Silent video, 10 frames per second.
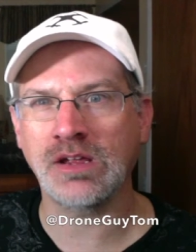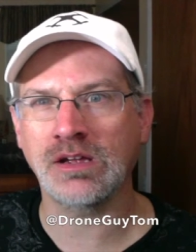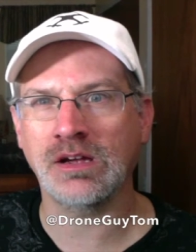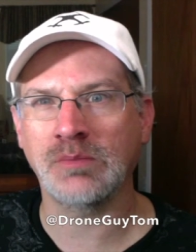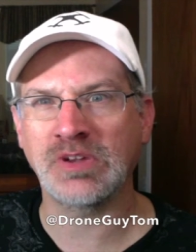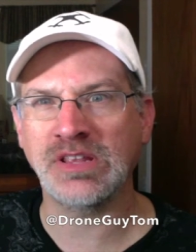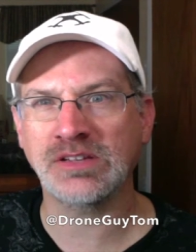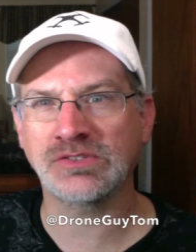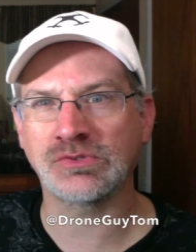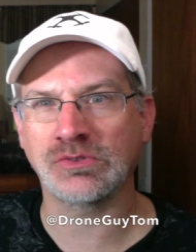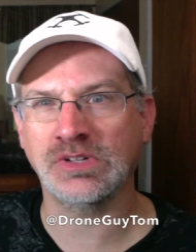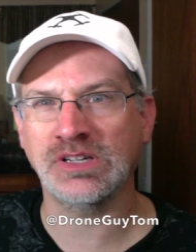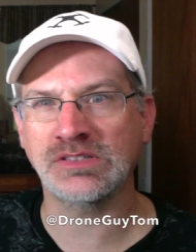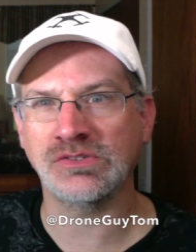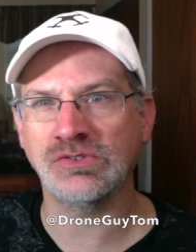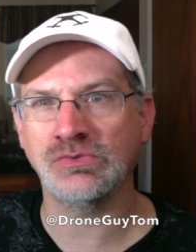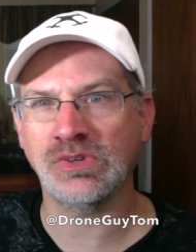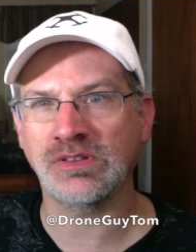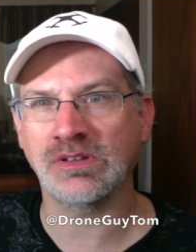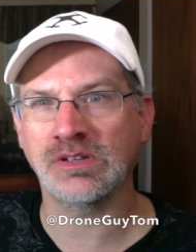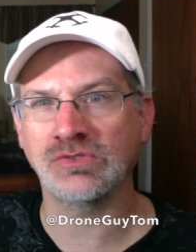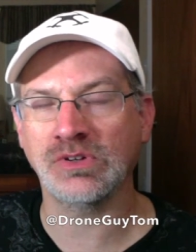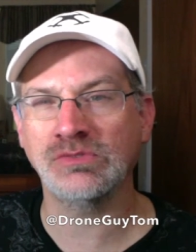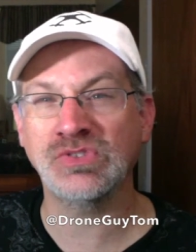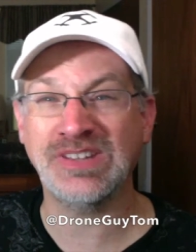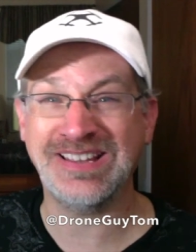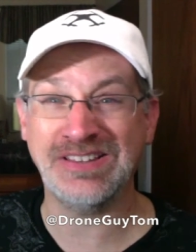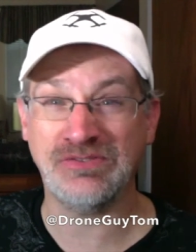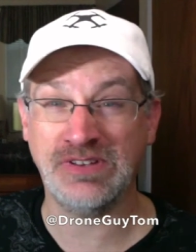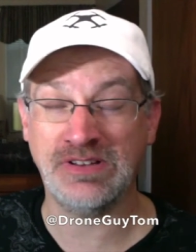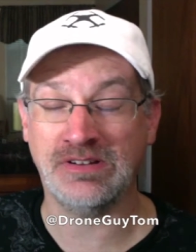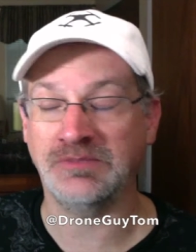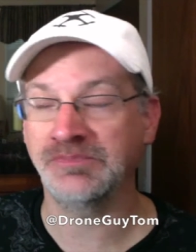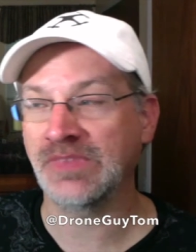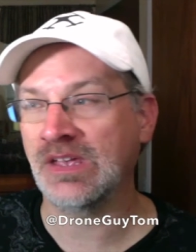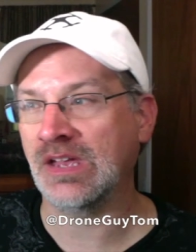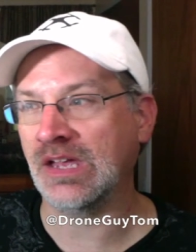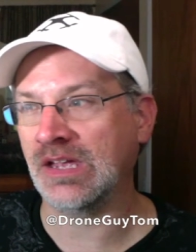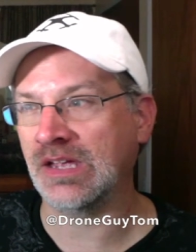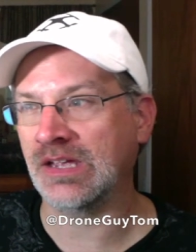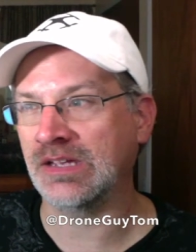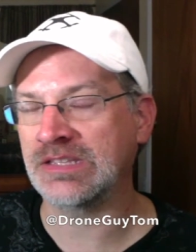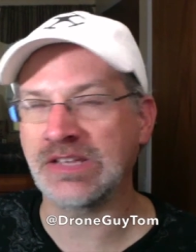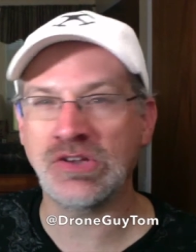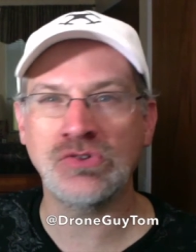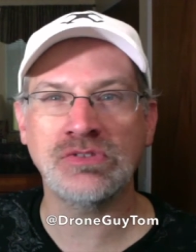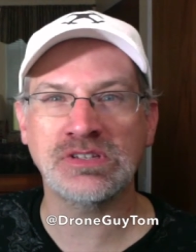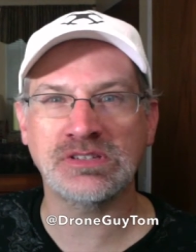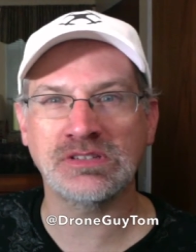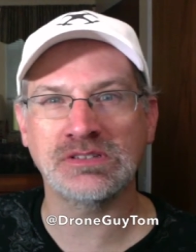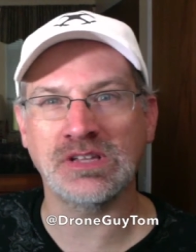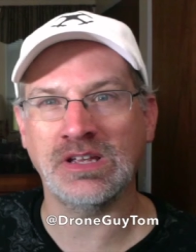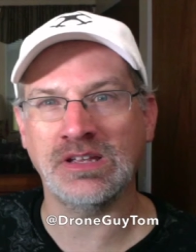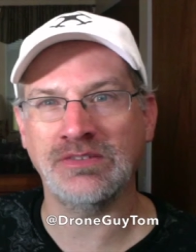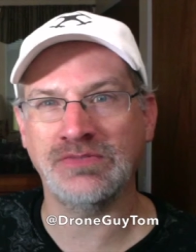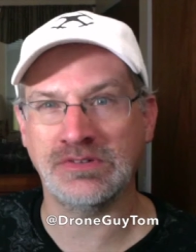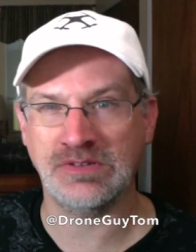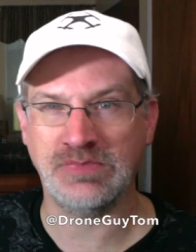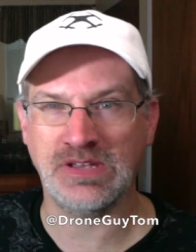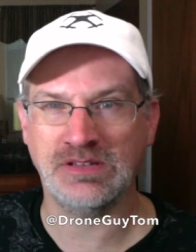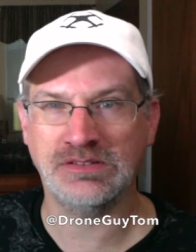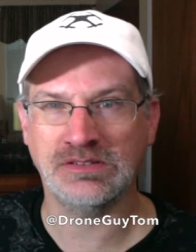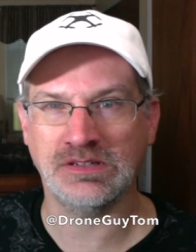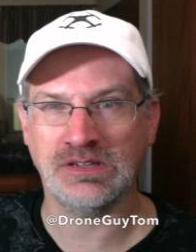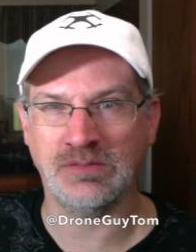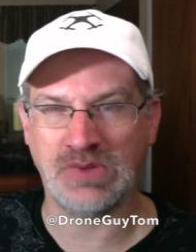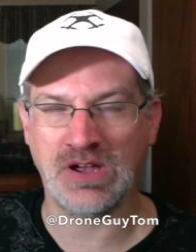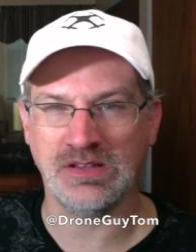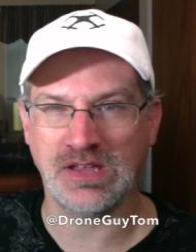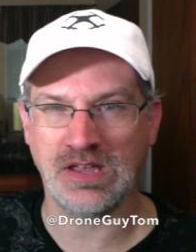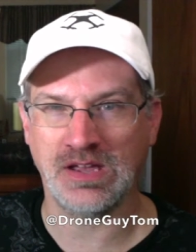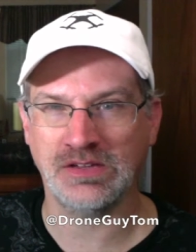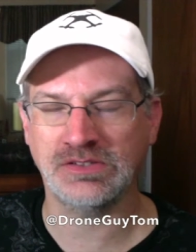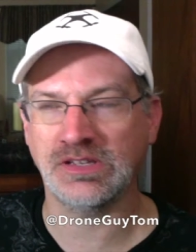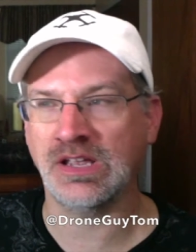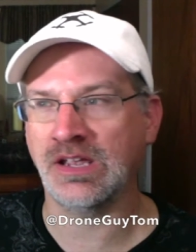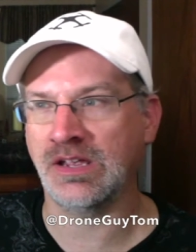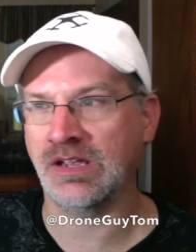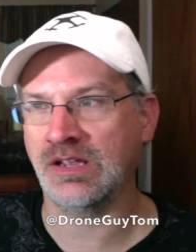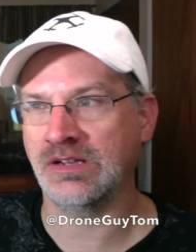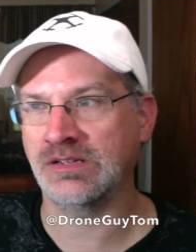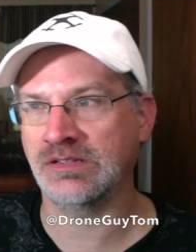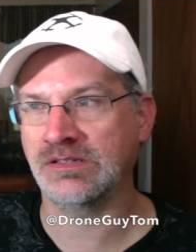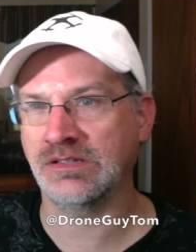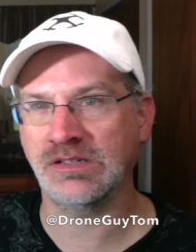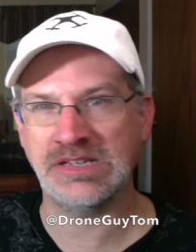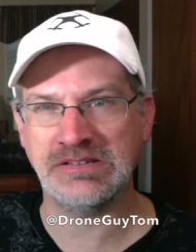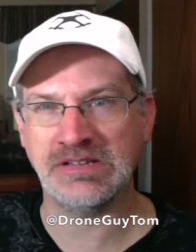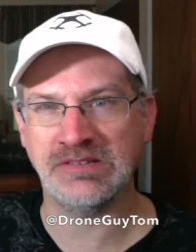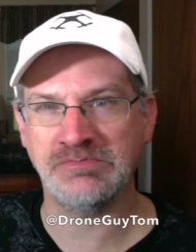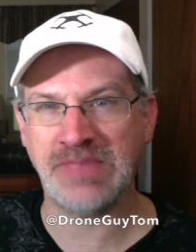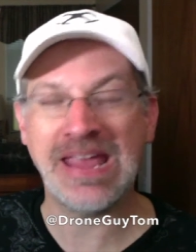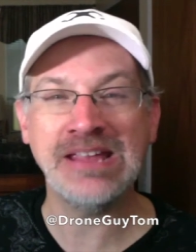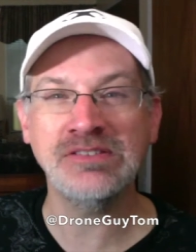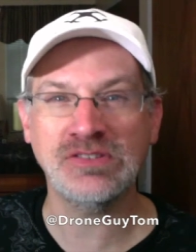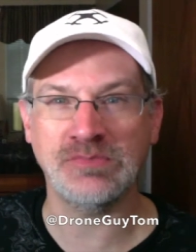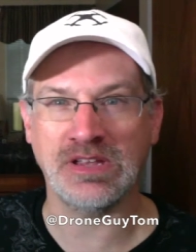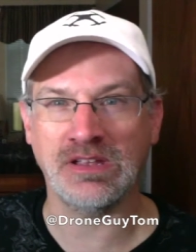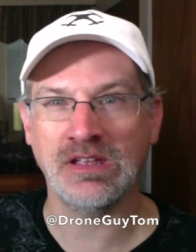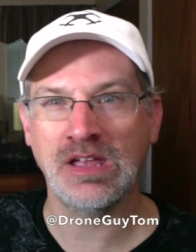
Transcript: my next story has to do with drones in the NFL. And I know this is a Philly-based podcast, and it pains me